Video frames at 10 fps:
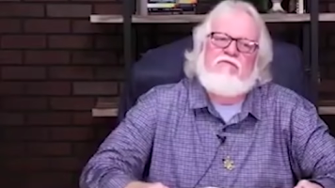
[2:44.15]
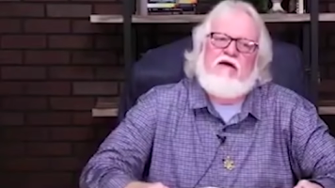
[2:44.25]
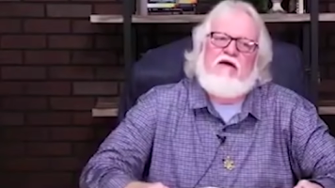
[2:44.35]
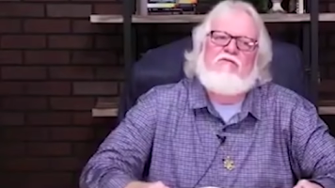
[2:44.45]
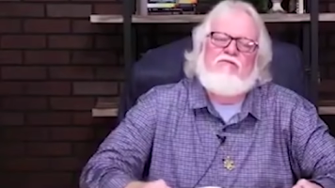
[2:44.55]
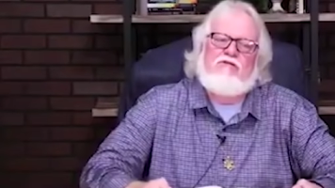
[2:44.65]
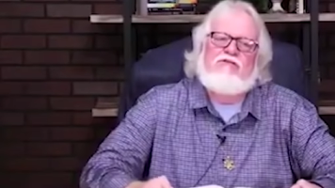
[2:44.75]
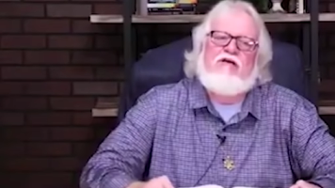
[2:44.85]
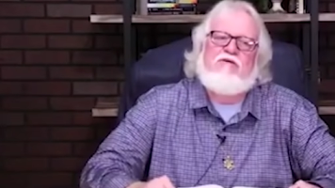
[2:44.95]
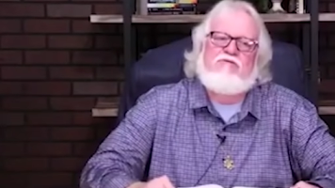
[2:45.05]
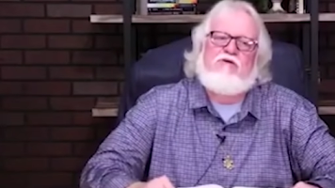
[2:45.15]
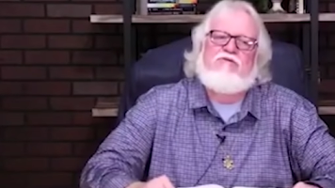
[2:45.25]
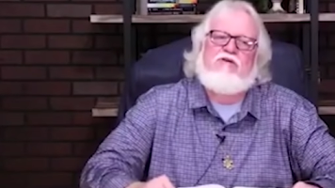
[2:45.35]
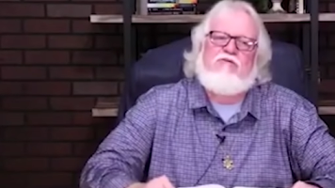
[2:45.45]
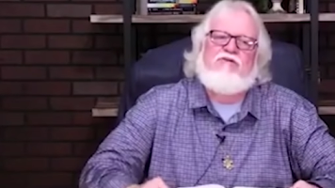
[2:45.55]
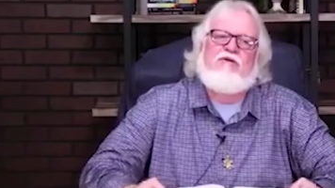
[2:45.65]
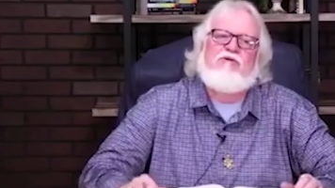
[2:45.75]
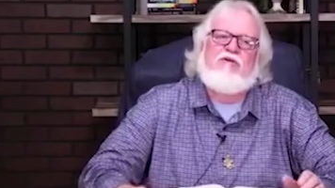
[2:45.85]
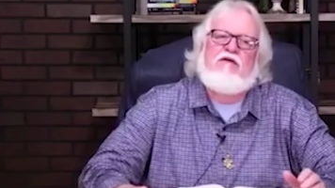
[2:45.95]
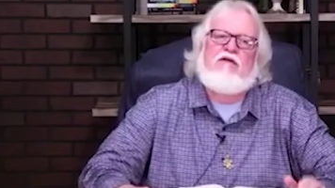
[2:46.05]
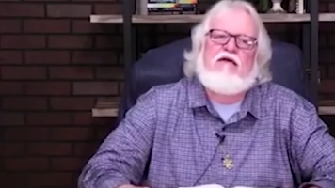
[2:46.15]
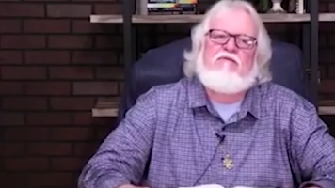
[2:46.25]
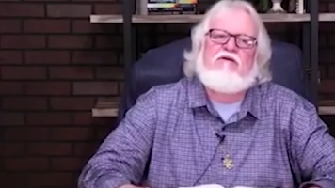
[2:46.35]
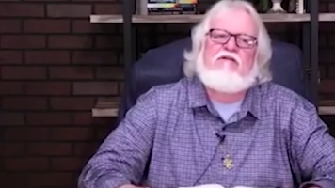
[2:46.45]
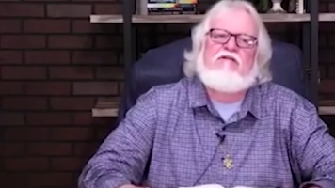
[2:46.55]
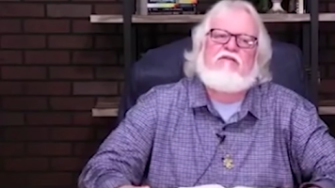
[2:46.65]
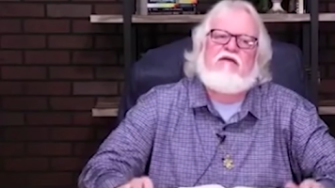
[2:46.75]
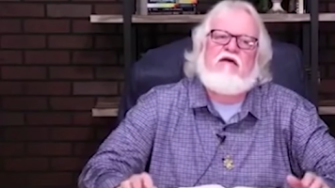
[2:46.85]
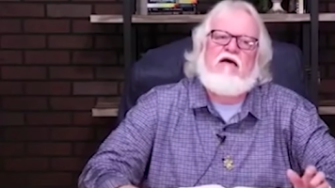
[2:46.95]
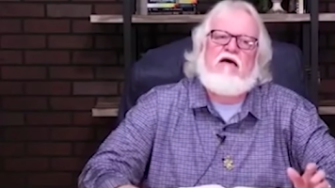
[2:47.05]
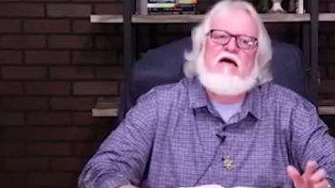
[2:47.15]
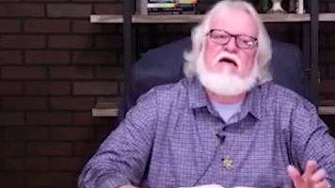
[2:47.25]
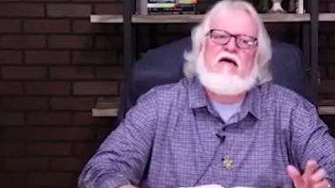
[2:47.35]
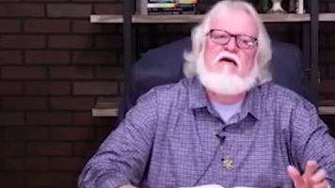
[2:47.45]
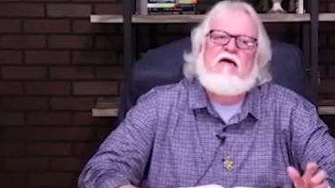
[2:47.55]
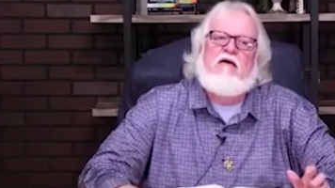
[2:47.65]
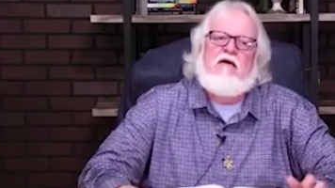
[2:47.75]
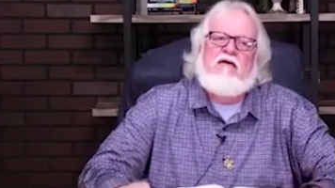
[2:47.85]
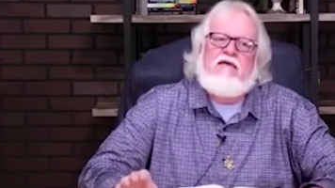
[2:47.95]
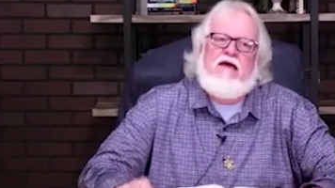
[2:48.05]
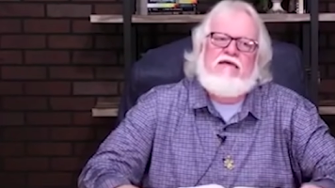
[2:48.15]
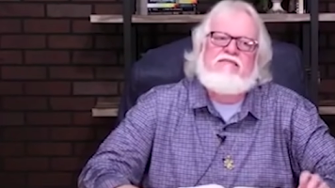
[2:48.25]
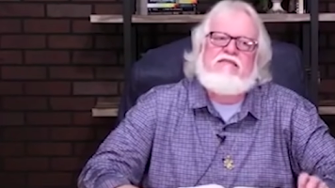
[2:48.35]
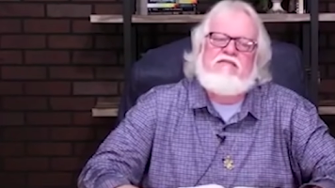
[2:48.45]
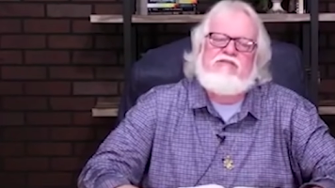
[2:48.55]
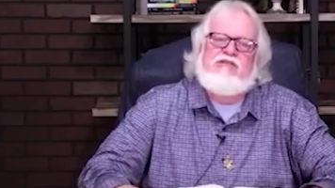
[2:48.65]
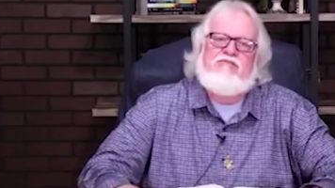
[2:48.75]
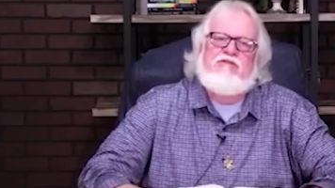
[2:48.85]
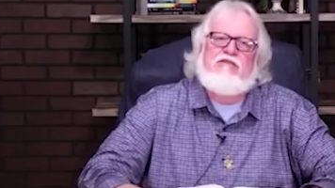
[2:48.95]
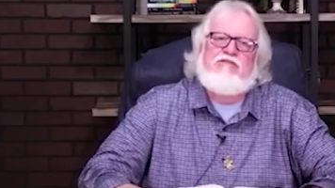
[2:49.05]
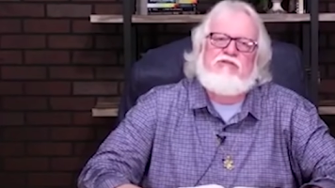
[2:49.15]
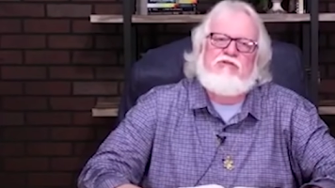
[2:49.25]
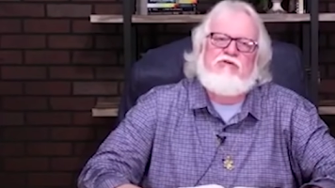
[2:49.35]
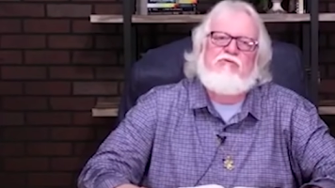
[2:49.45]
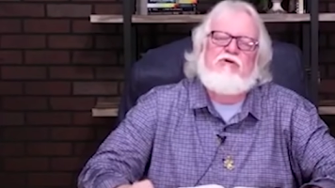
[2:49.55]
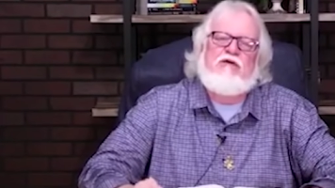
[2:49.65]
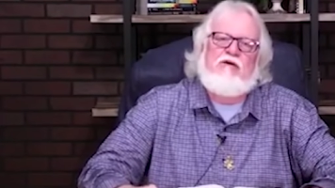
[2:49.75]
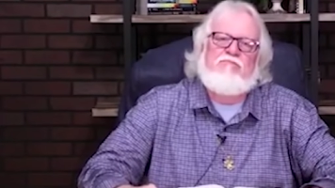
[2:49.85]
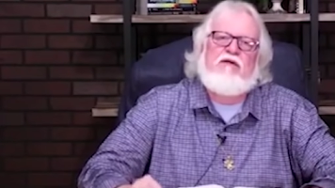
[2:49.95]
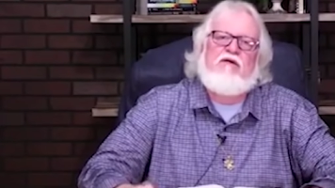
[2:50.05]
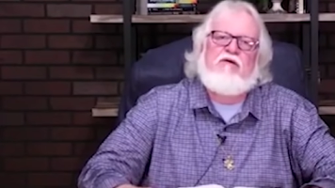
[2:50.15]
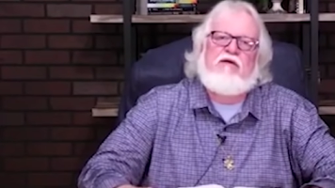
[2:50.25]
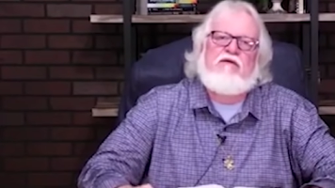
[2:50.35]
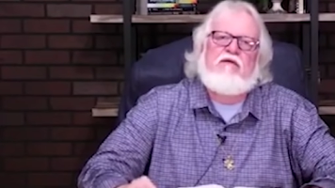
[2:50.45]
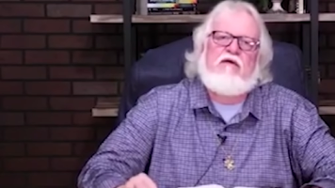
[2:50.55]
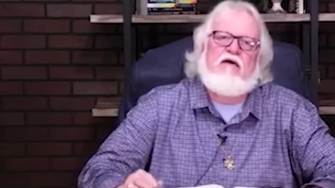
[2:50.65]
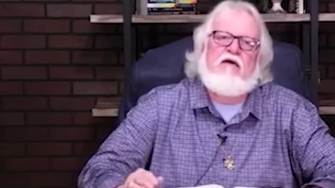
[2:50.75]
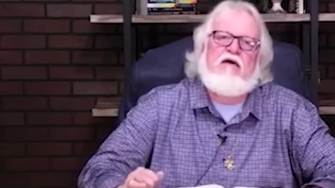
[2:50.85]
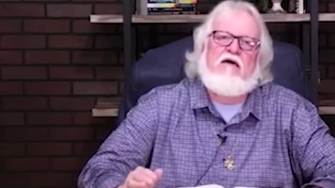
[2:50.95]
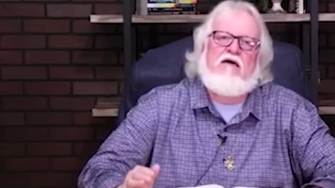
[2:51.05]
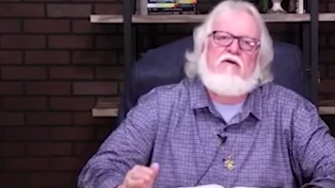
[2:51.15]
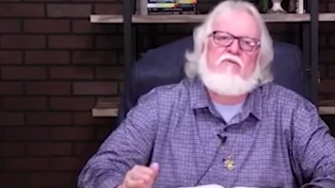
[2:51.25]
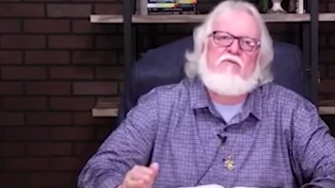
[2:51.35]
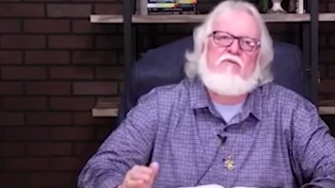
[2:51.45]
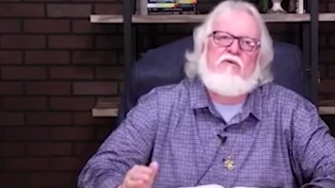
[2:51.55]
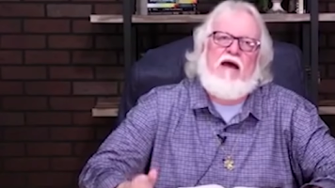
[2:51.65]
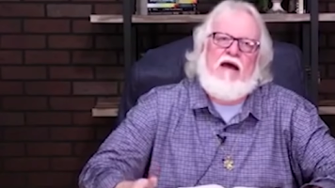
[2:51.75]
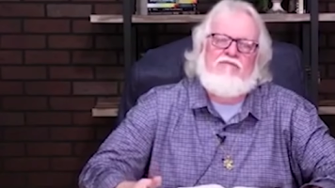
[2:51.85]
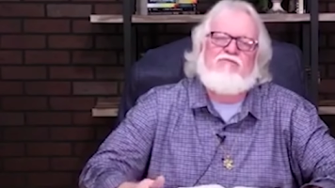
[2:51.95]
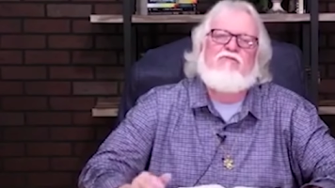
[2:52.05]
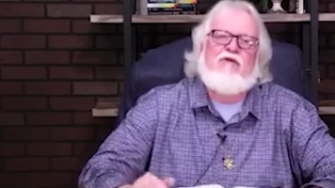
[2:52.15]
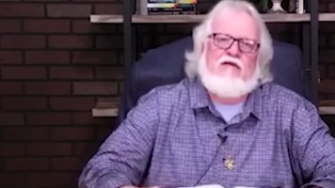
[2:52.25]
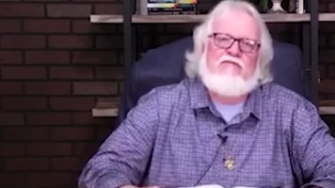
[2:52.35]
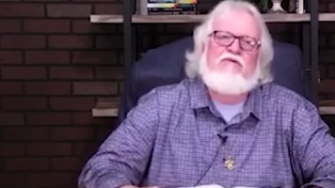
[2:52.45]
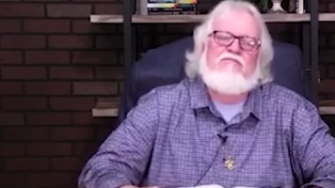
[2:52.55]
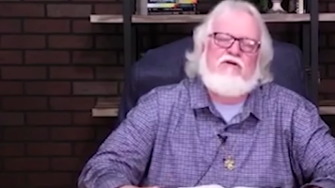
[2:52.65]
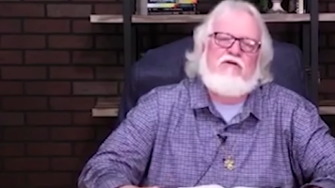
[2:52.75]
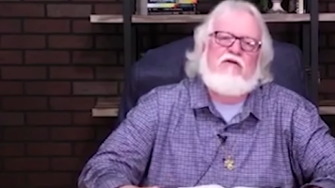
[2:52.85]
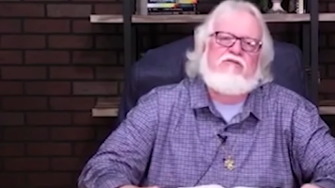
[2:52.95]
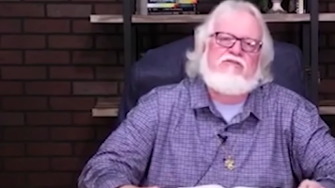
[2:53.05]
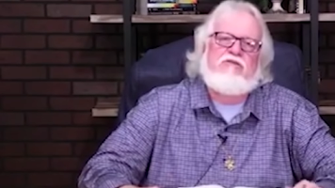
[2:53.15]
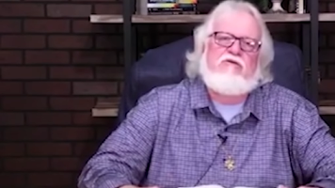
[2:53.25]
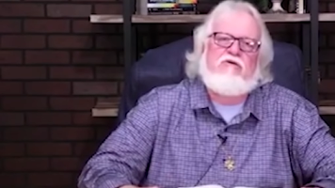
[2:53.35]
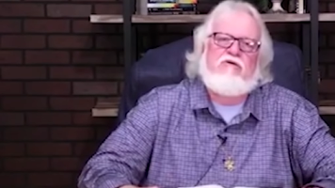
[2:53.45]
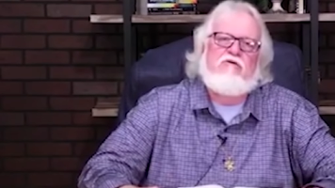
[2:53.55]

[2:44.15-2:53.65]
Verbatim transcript: The, our first date was on November the 11th, uh, 1972, we got married. Uh, after that, the very next year.